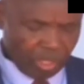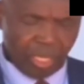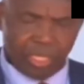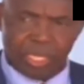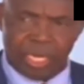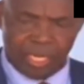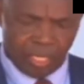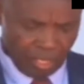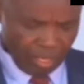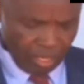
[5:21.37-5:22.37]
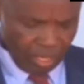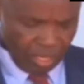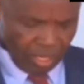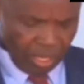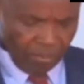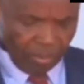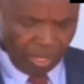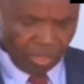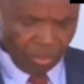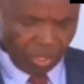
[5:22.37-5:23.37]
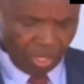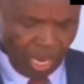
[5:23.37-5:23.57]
Since then, the ministry